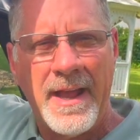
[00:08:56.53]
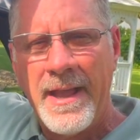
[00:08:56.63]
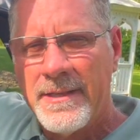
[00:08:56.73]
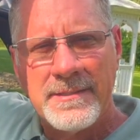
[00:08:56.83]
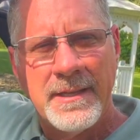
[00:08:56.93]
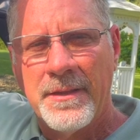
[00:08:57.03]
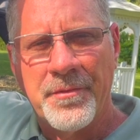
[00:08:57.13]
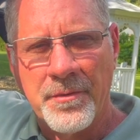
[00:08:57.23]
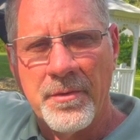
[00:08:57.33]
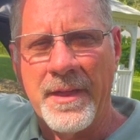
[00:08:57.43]
How you seeing
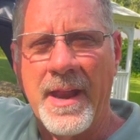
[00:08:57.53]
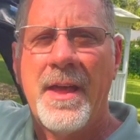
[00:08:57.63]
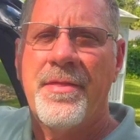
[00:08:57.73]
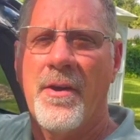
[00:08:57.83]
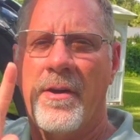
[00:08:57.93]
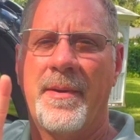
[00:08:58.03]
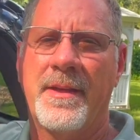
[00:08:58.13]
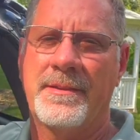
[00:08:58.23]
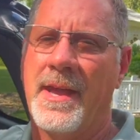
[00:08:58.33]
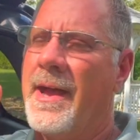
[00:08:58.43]
through that? I thought
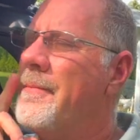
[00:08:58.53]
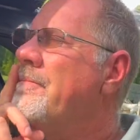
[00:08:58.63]
about that.